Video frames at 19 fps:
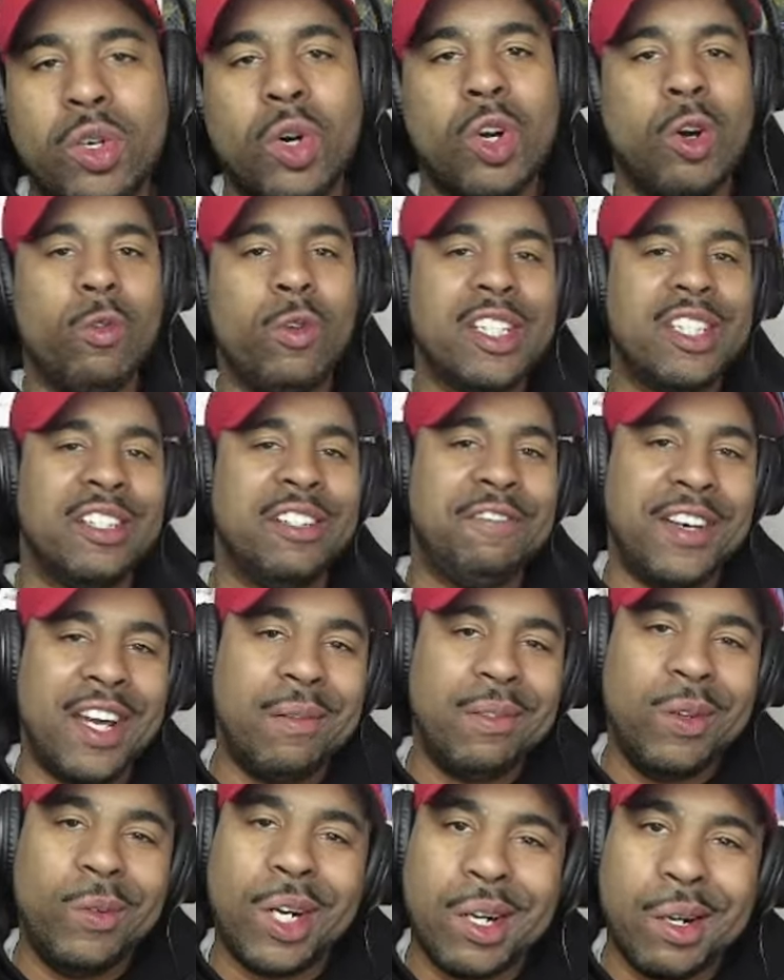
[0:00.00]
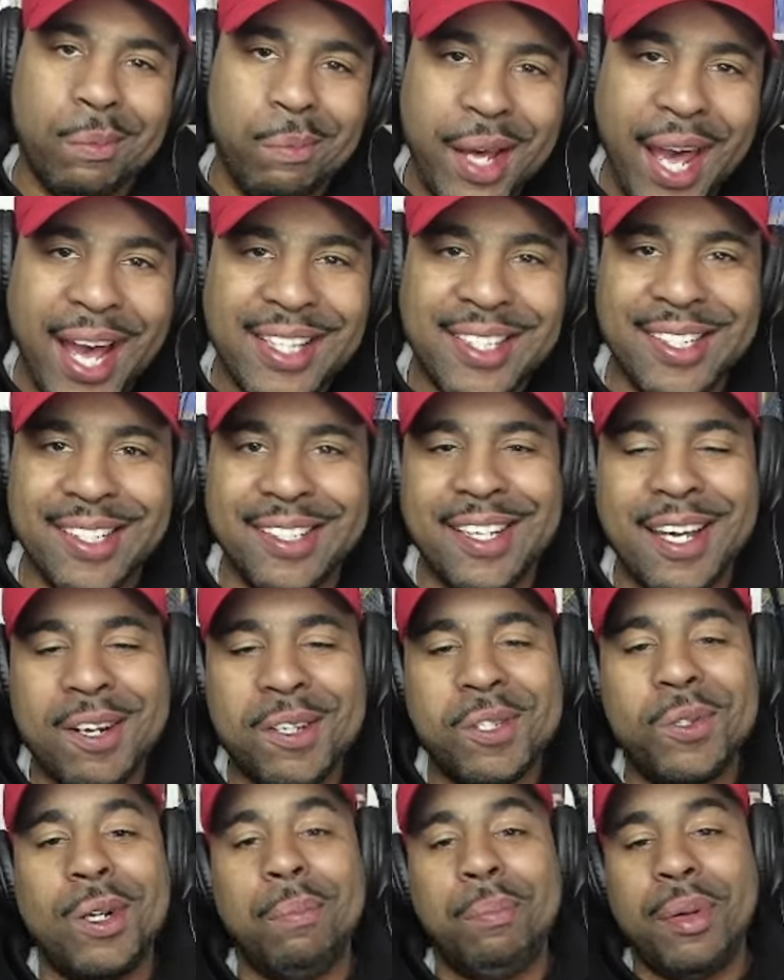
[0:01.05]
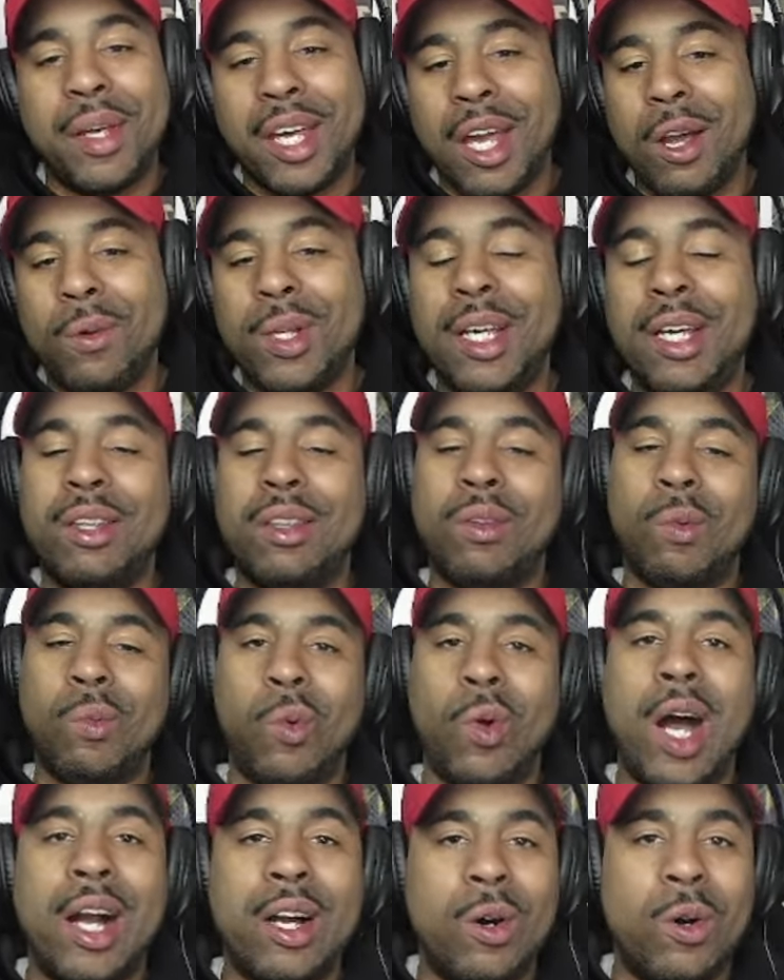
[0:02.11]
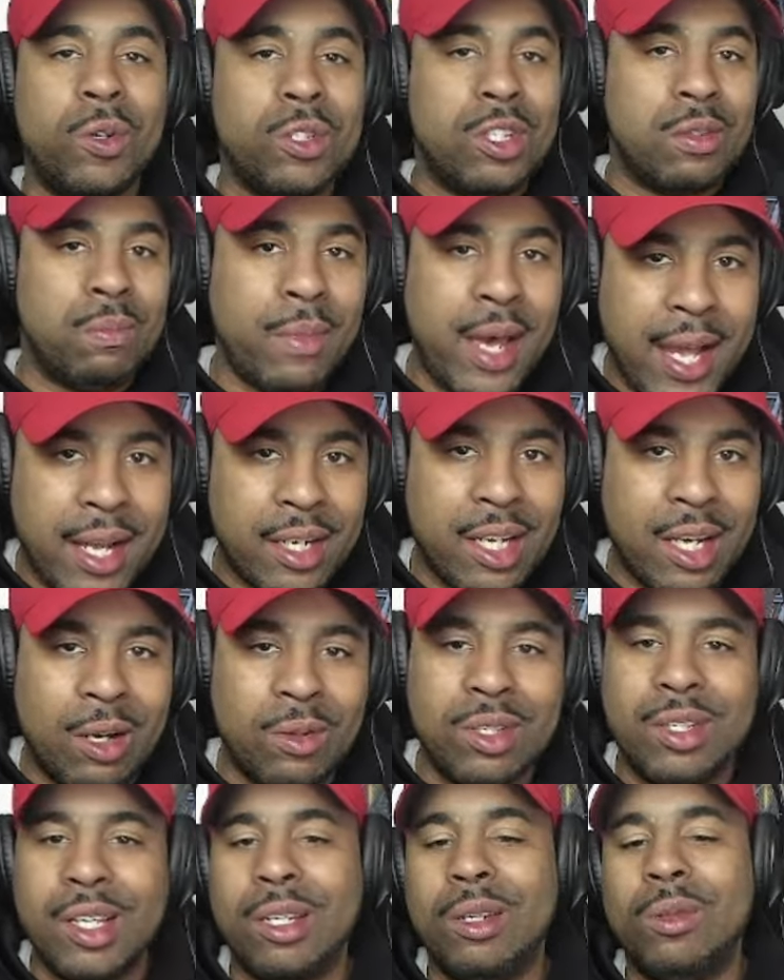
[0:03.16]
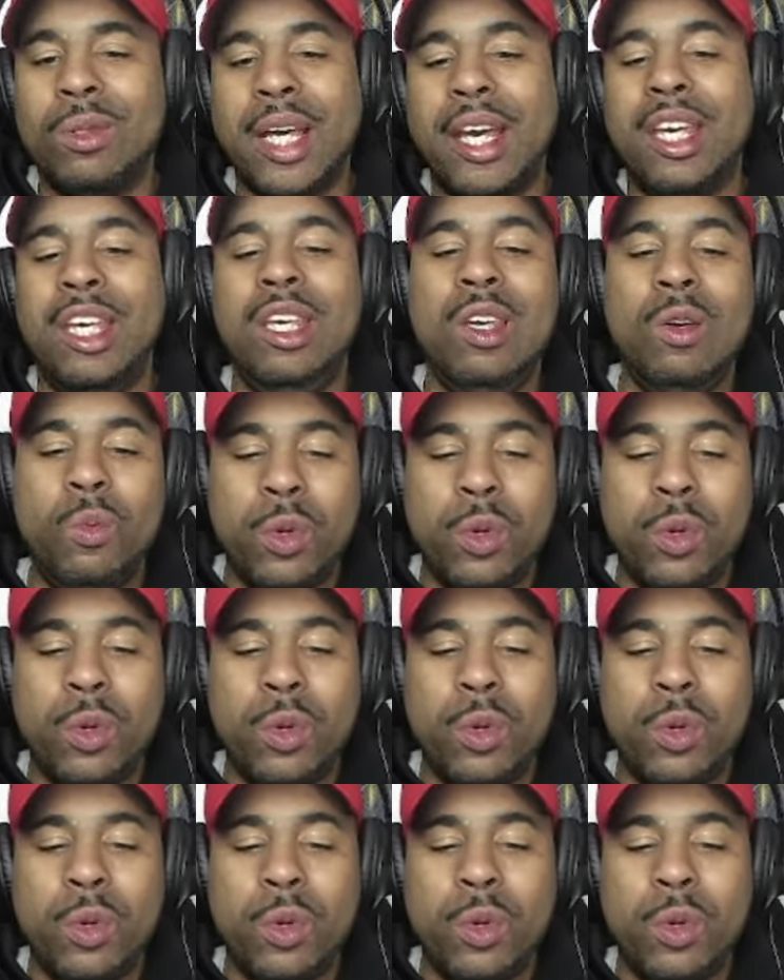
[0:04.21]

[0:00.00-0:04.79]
going on, wrestling family? Welcome back to the channel. So apparently, The Rock on SmackDown signaled that he